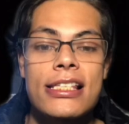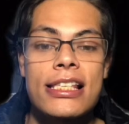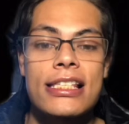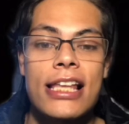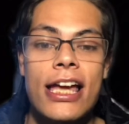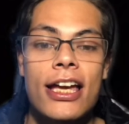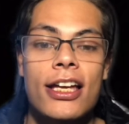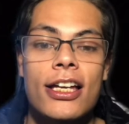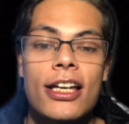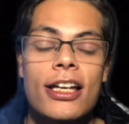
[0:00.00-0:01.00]
this like
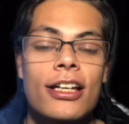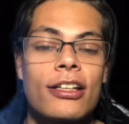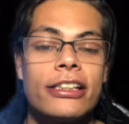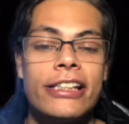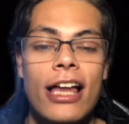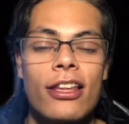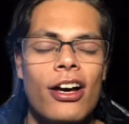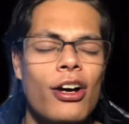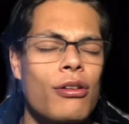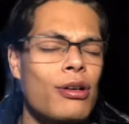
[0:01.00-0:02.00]

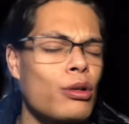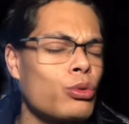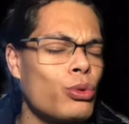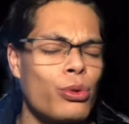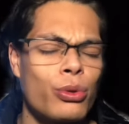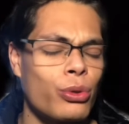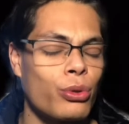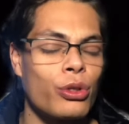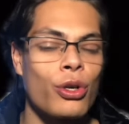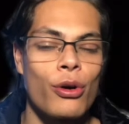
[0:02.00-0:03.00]
yellow, ooh,
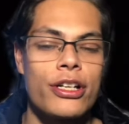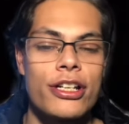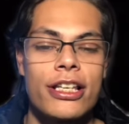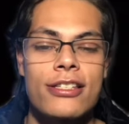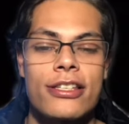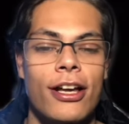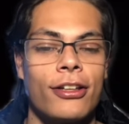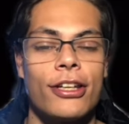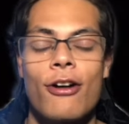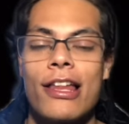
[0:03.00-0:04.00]
gorgeous. Y'all
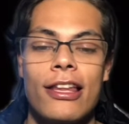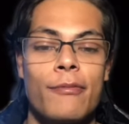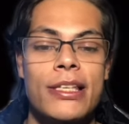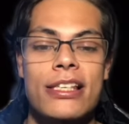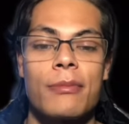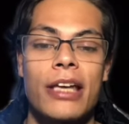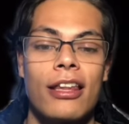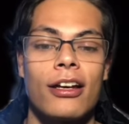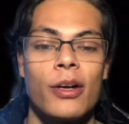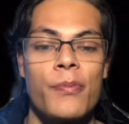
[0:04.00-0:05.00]
know I love me some
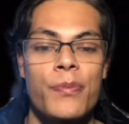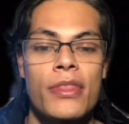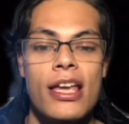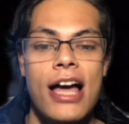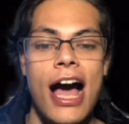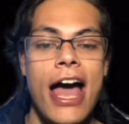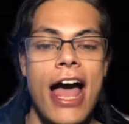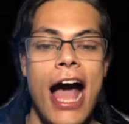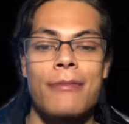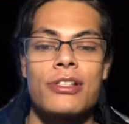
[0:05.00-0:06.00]
yellow. I
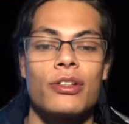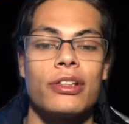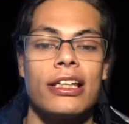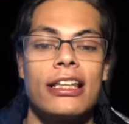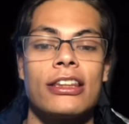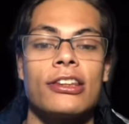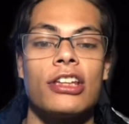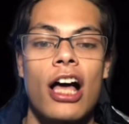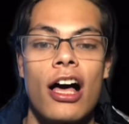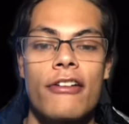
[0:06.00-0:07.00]
absolutely
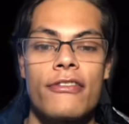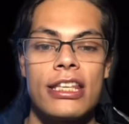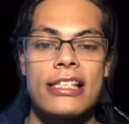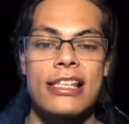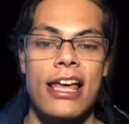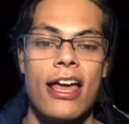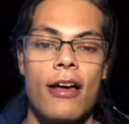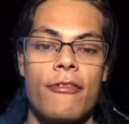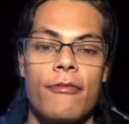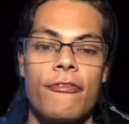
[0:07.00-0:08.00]
love these like
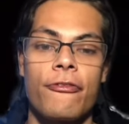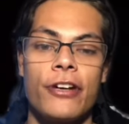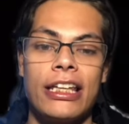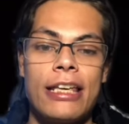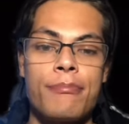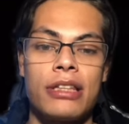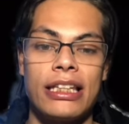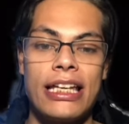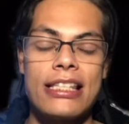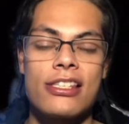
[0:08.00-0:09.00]
frilly
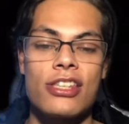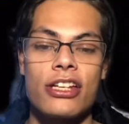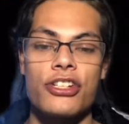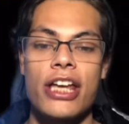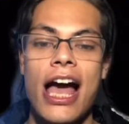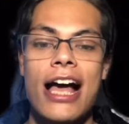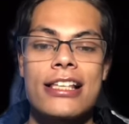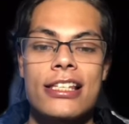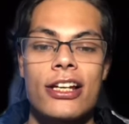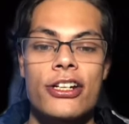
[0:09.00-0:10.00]
pleats that she
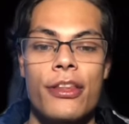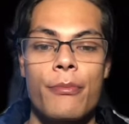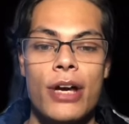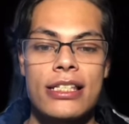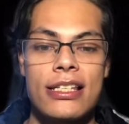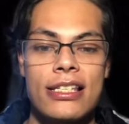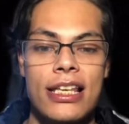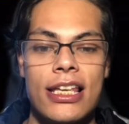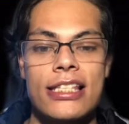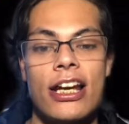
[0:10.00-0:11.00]
has under the
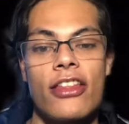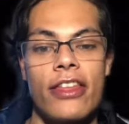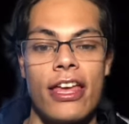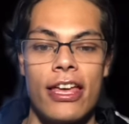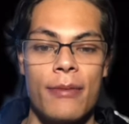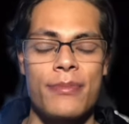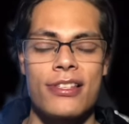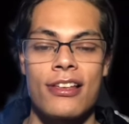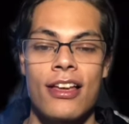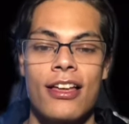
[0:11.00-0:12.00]
breastises and on the
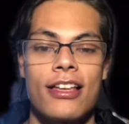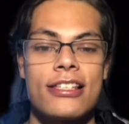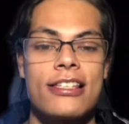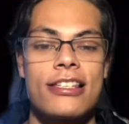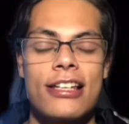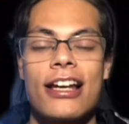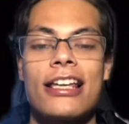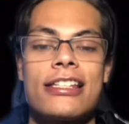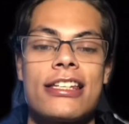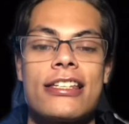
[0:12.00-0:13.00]
hips.
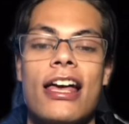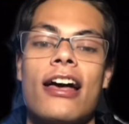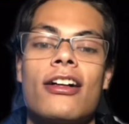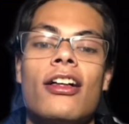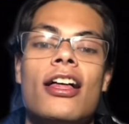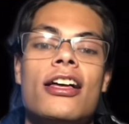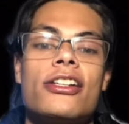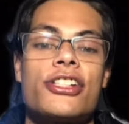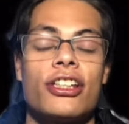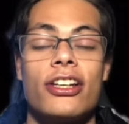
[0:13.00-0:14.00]
Stunning detail.
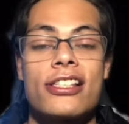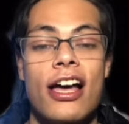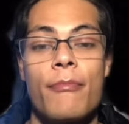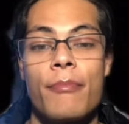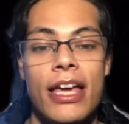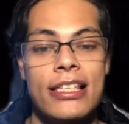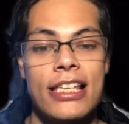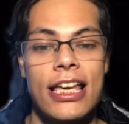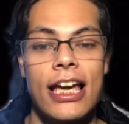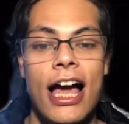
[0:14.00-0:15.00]
She looks
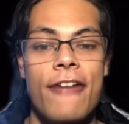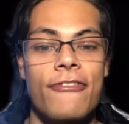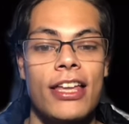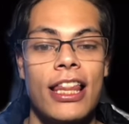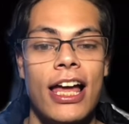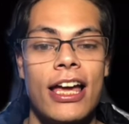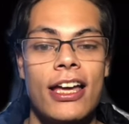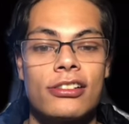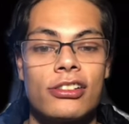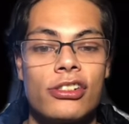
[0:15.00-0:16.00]
amazing. I feel
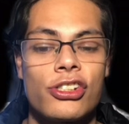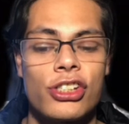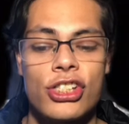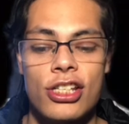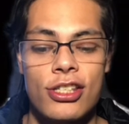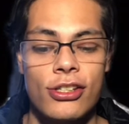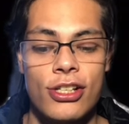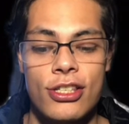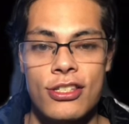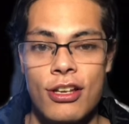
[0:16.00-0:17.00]
like she just
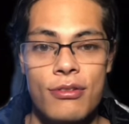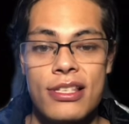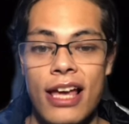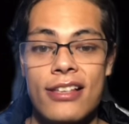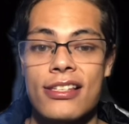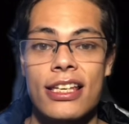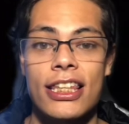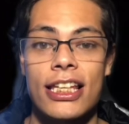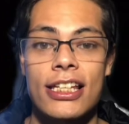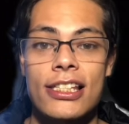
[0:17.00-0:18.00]
looks so sexy
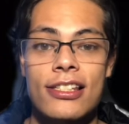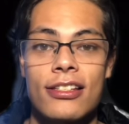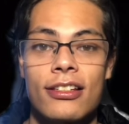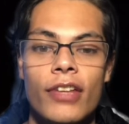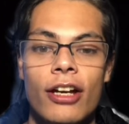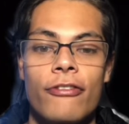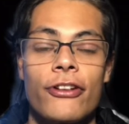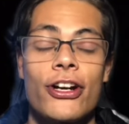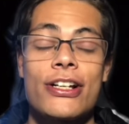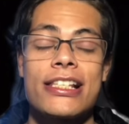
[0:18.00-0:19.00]
in this.
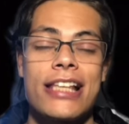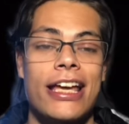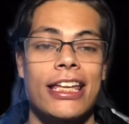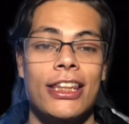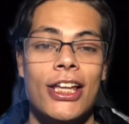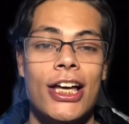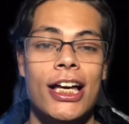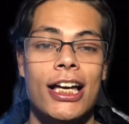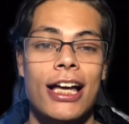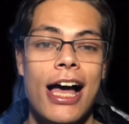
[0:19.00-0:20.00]
For her second
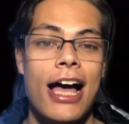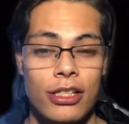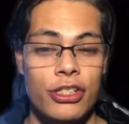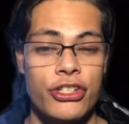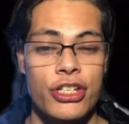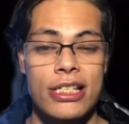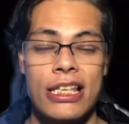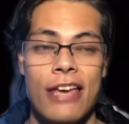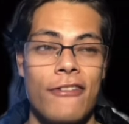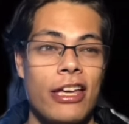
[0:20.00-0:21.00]
look, she's
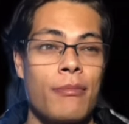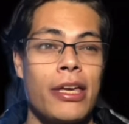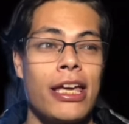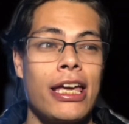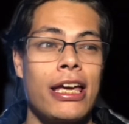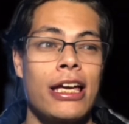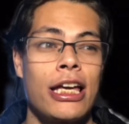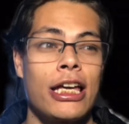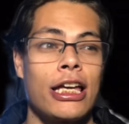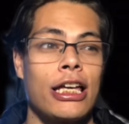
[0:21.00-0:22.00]
giving me
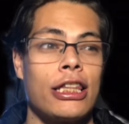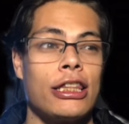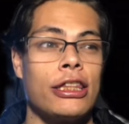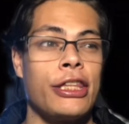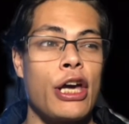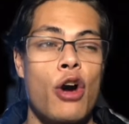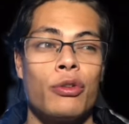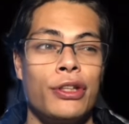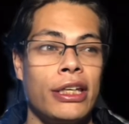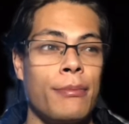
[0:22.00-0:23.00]
the
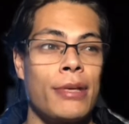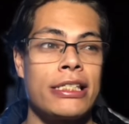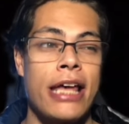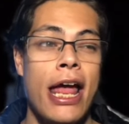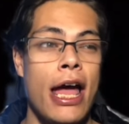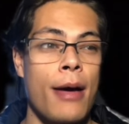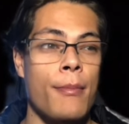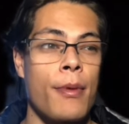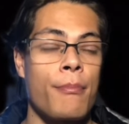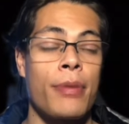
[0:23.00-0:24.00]
only
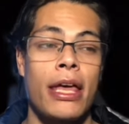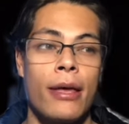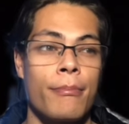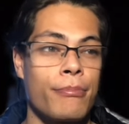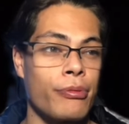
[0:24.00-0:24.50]
Madame Pimp,